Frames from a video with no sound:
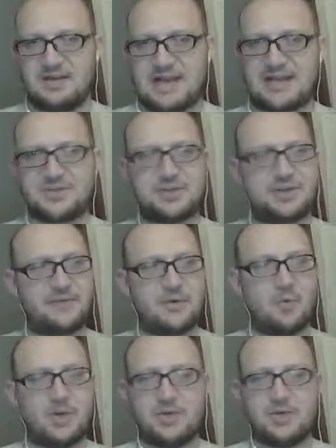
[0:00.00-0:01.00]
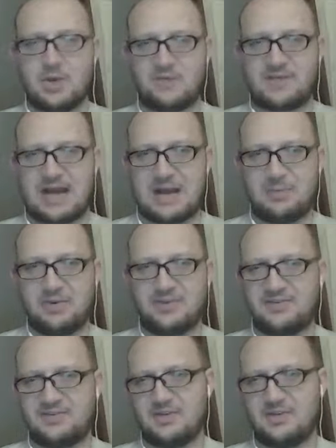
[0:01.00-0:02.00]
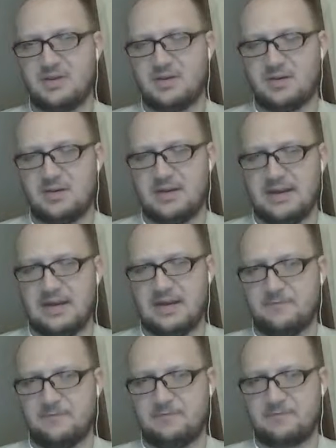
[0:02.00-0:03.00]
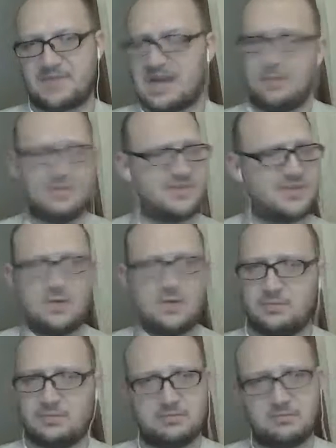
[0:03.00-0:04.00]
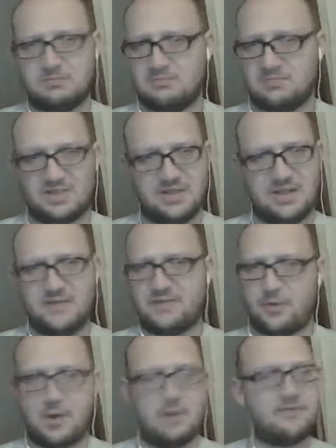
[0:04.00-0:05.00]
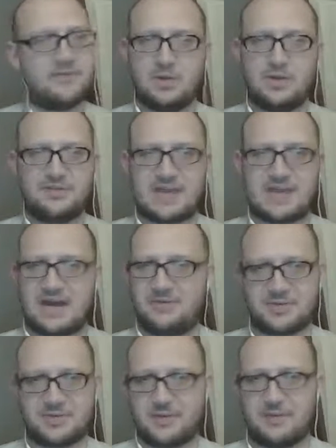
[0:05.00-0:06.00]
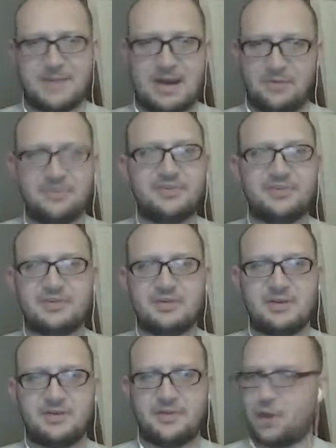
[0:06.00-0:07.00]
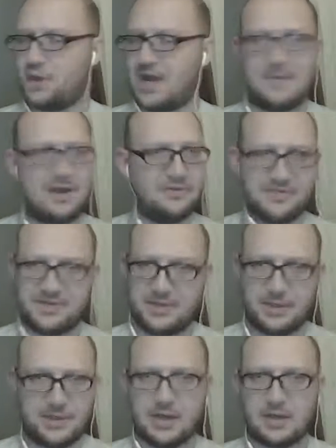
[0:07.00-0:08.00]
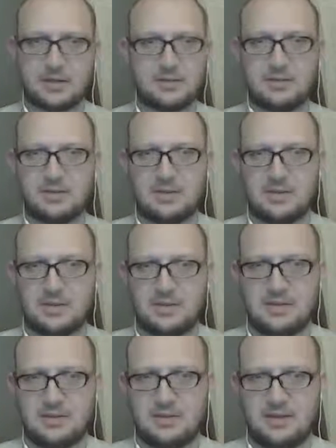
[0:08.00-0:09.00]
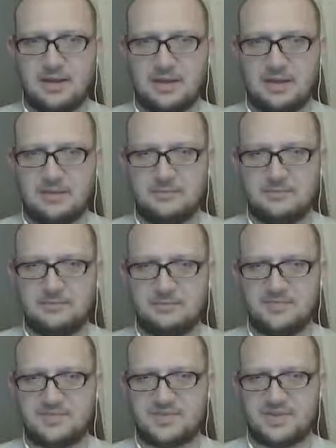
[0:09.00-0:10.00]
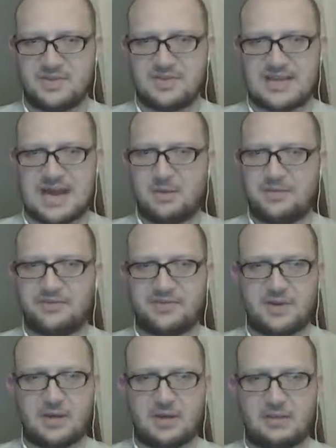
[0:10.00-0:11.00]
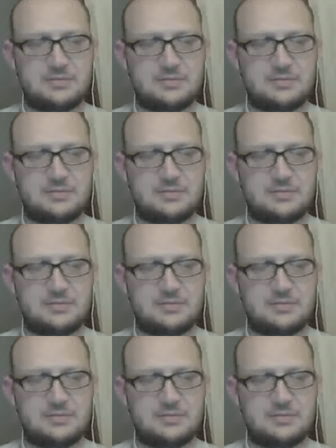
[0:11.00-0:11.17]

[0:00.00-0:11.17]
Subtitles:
Actually, from what you know of goblins, goblins don't live and rove in the woods. Goblins are of the mountains. There are not mountains near here. So these goblins are